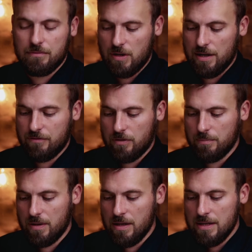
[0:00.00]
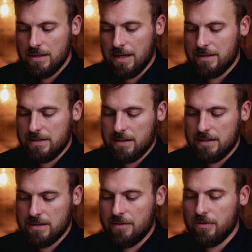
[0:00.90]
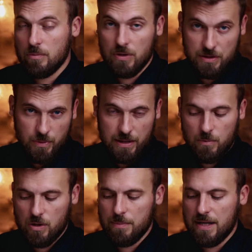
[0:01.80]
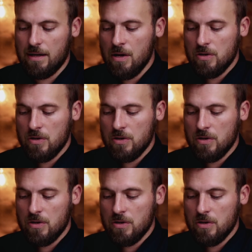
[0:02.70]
right, from nineteen sixty-seven. I'll explain more in a minute.